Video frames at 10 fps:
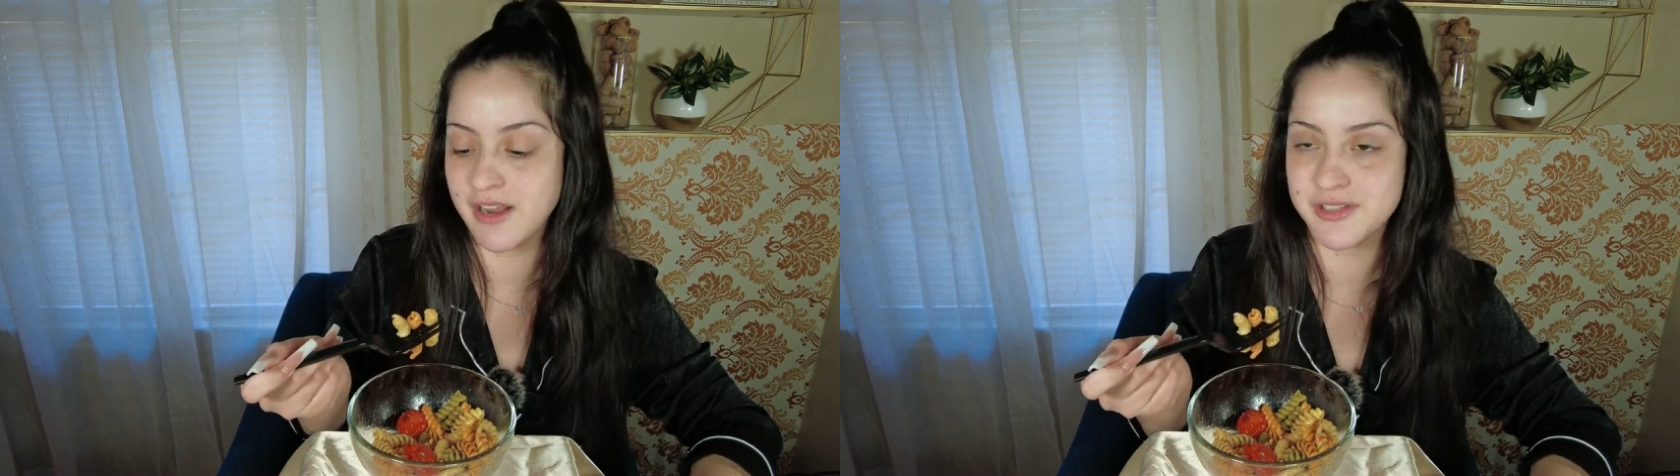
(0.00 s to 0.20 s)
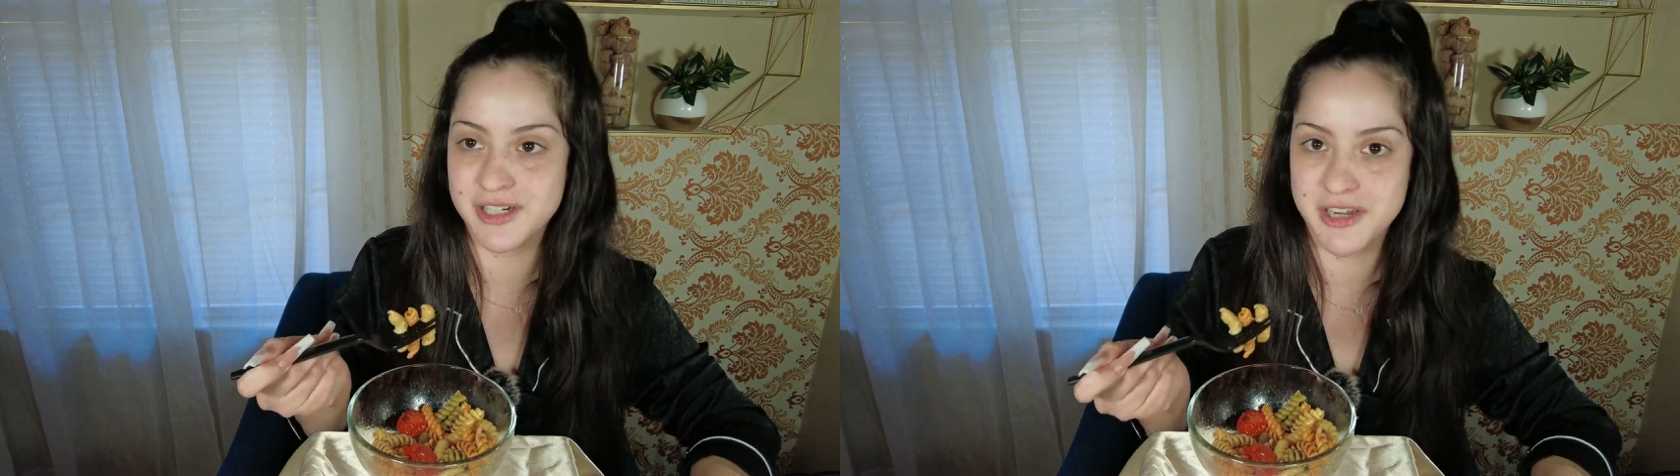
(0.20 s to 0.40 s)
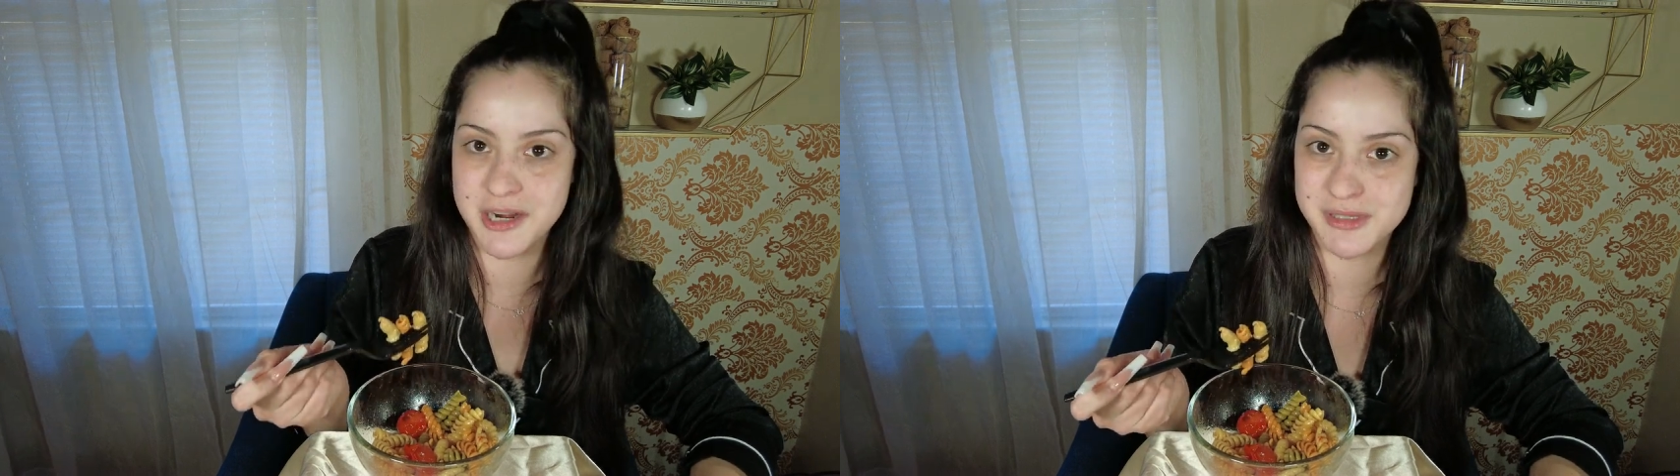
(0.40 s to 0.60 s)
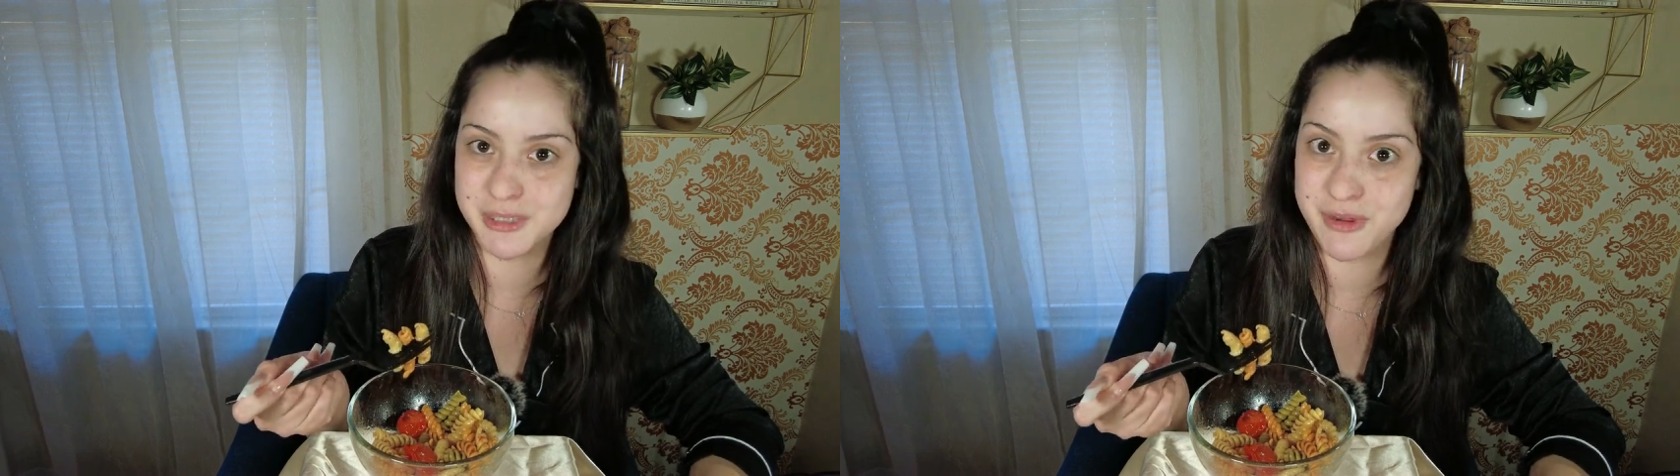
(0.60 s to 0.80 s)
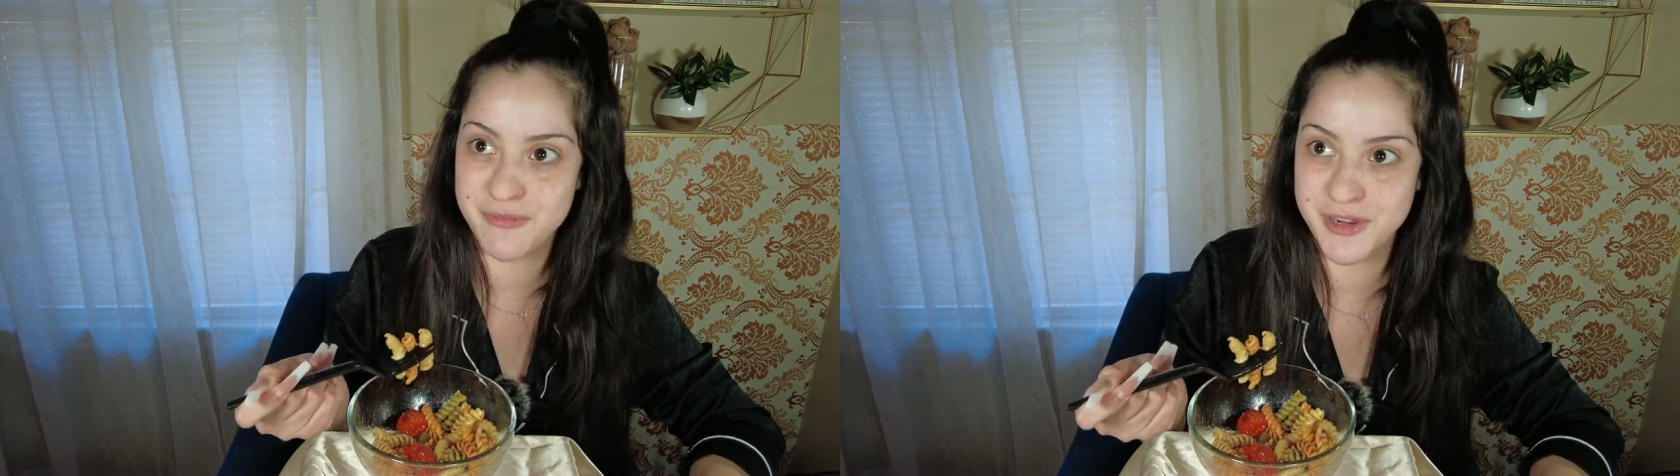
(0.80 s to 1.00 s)
I was gonna talk about
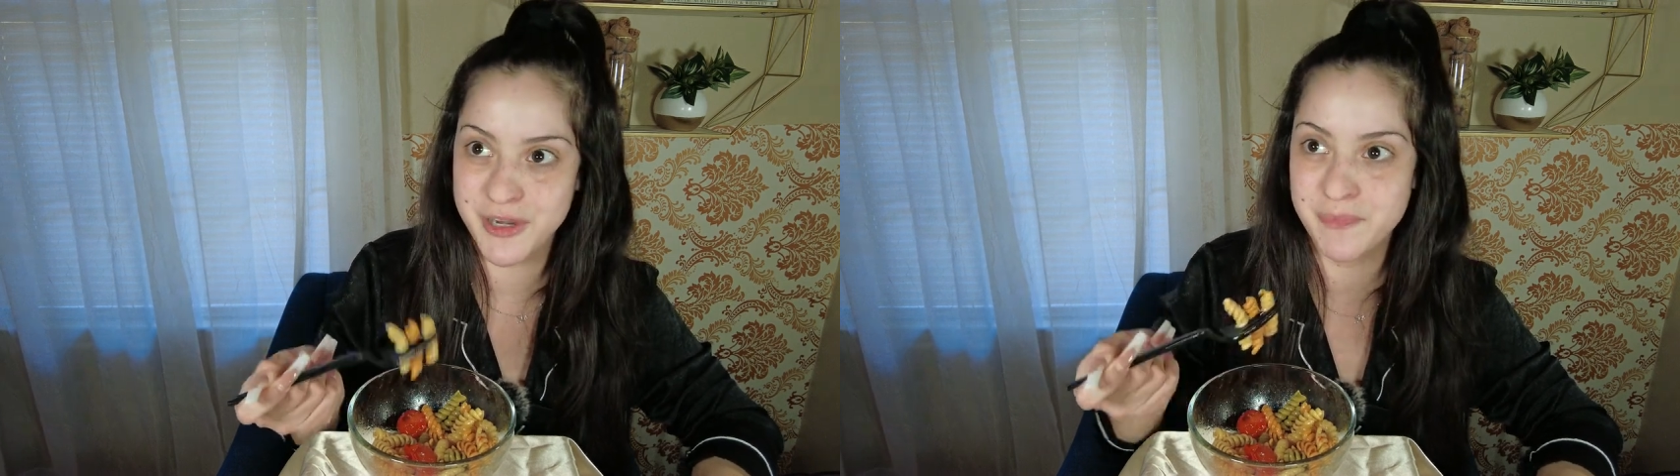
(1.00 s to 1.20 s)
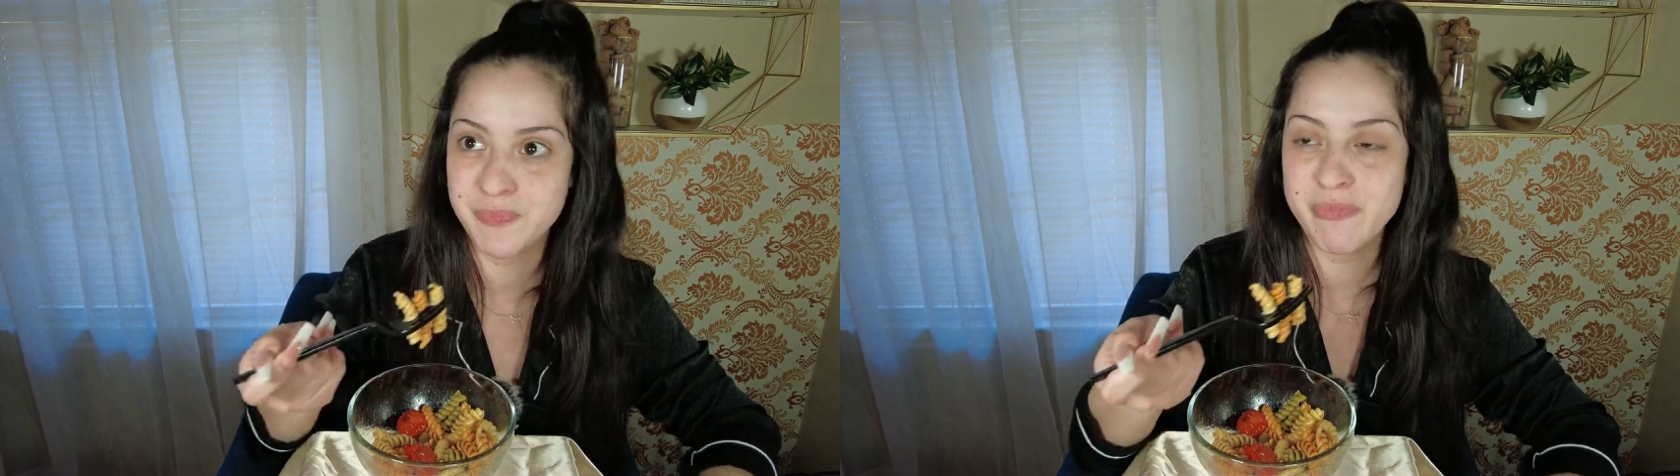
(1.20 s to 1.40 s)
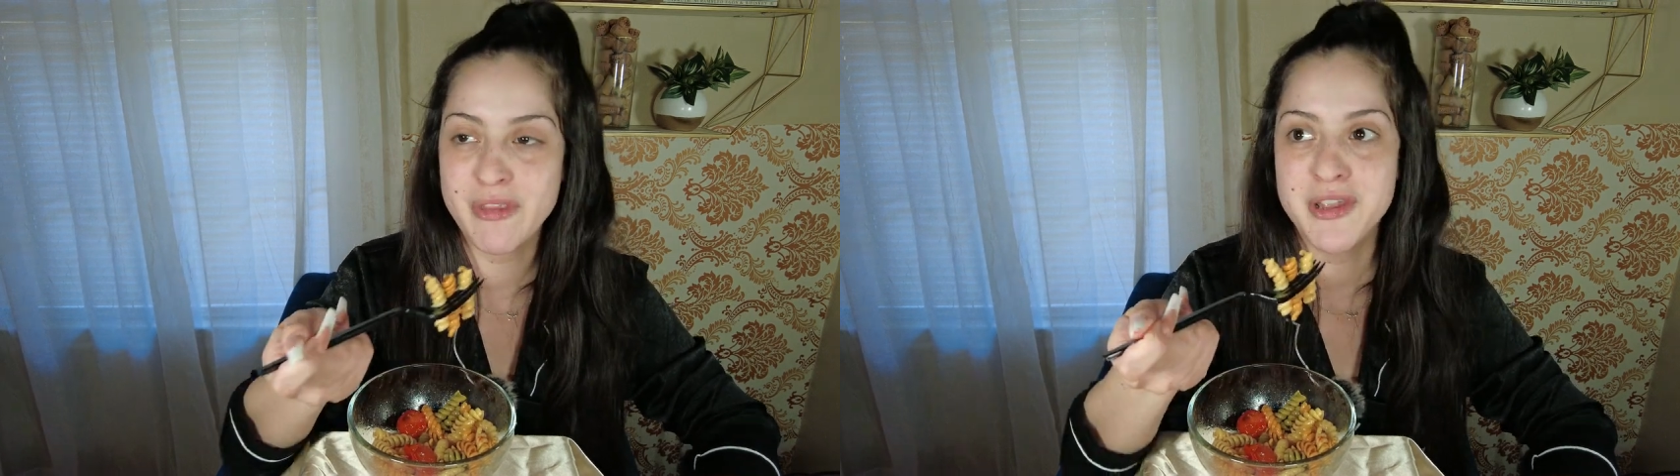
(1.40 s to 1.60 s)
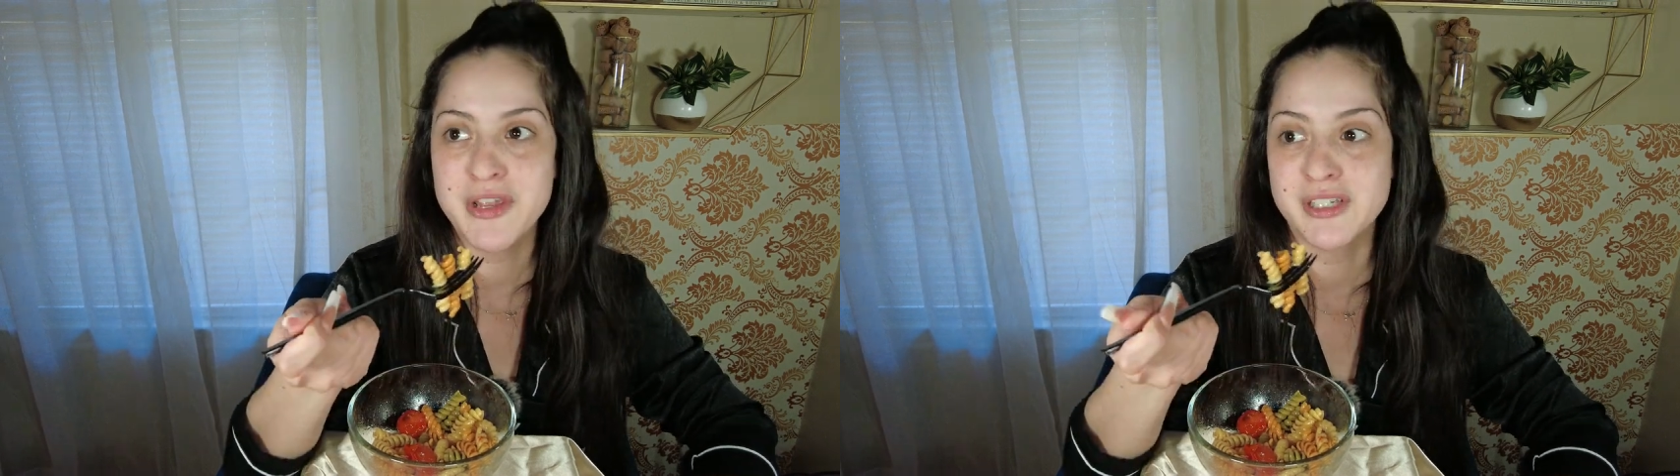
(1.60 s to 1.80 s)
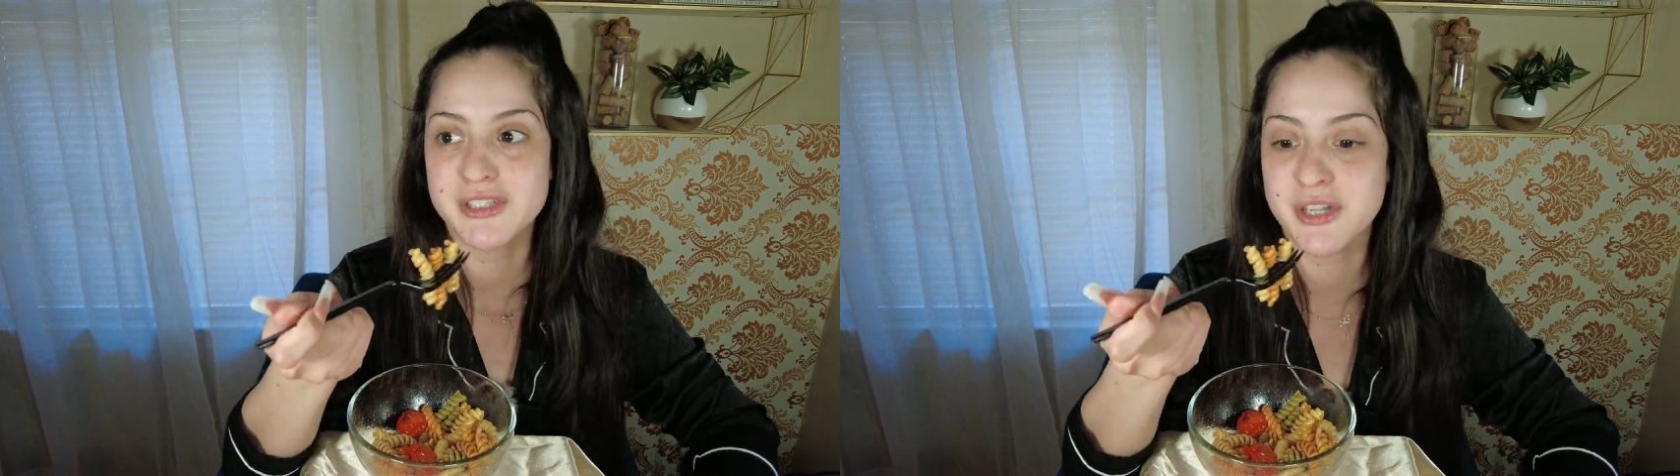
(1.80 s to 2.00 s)
something funny.
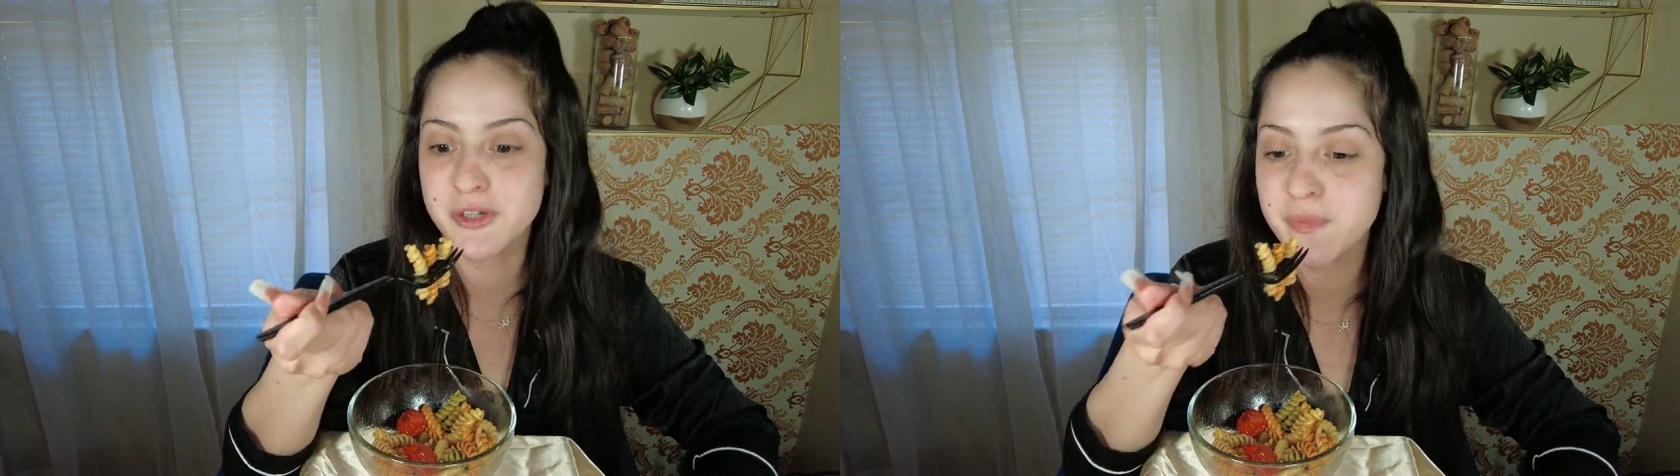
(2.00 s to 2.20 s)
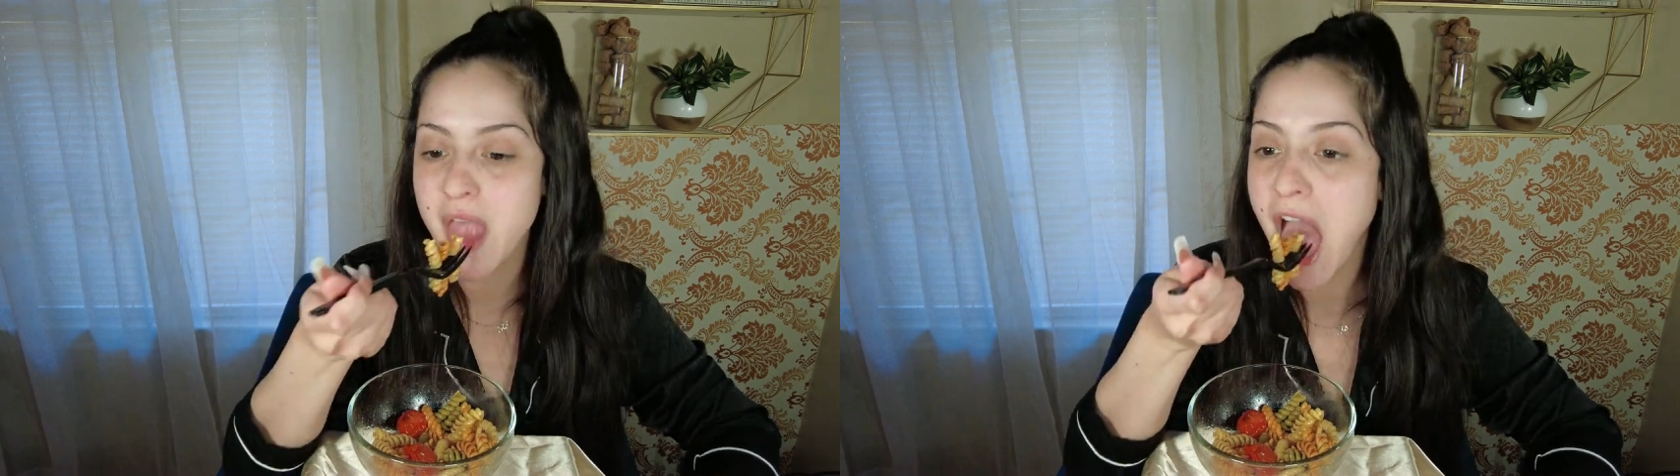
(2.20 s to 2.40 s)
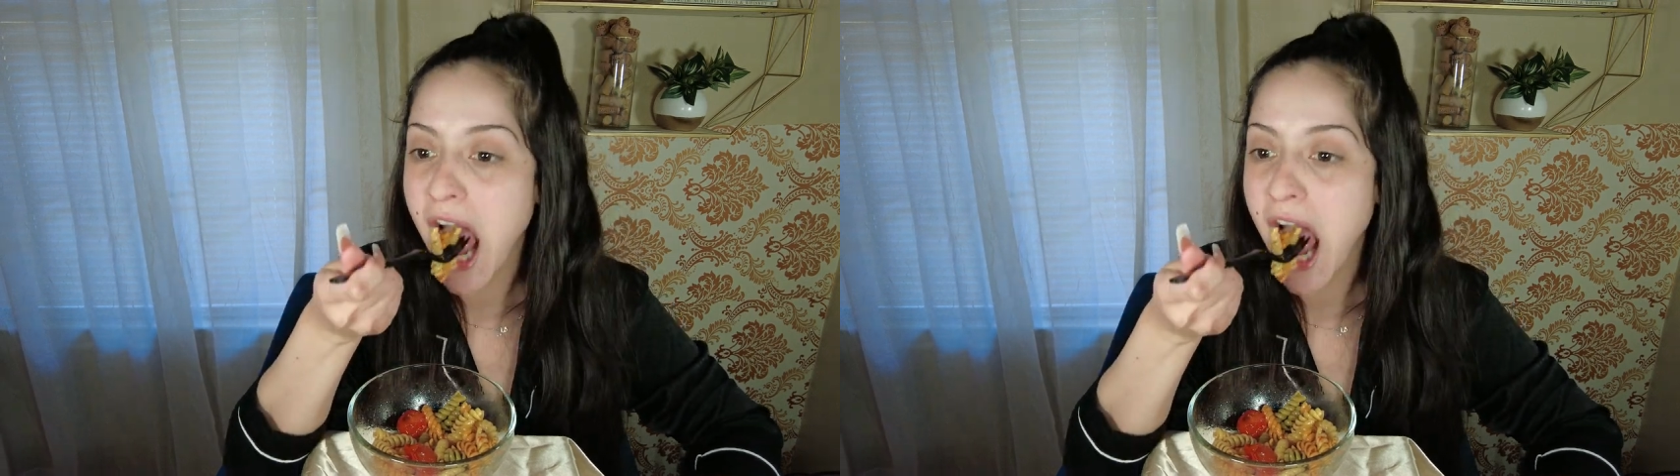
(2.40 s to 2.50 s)
So